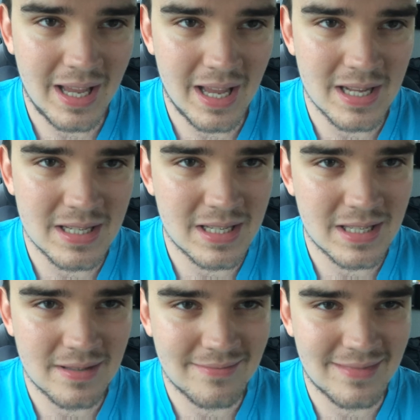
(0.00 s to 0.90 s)

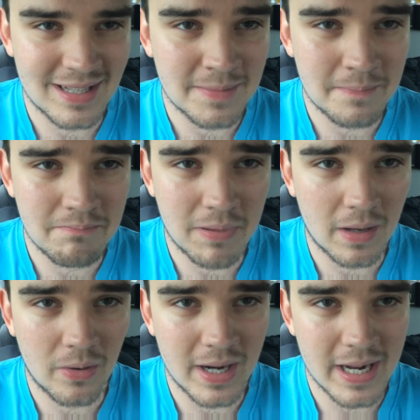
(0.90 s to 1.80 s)
it's just
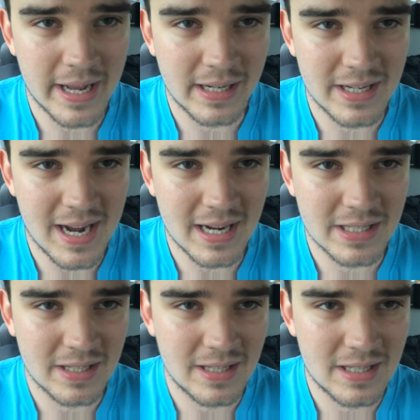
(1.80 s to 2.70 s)
blurry and
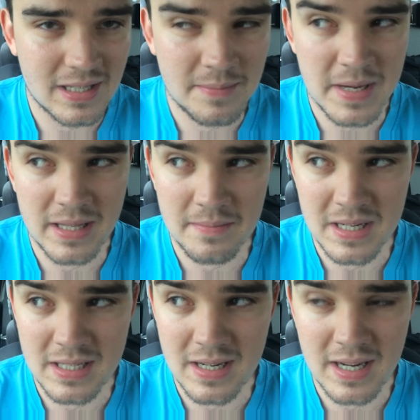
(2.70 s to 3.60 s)
yuck. So this is about the
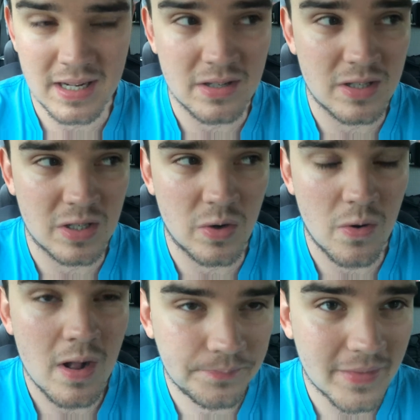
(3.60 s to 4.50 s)
best I can
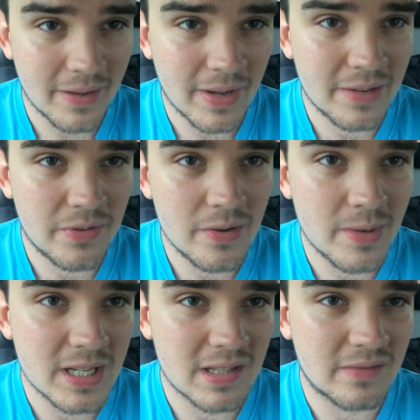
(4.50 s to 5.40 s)
do. I've had a
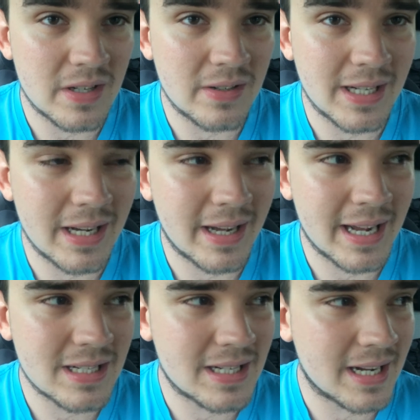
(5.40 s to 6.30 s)
few weeks of uni. I
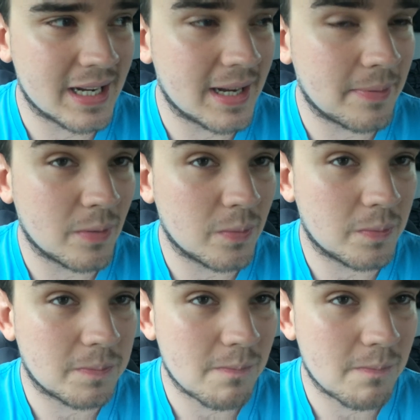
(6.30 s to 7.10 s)
had to take a couple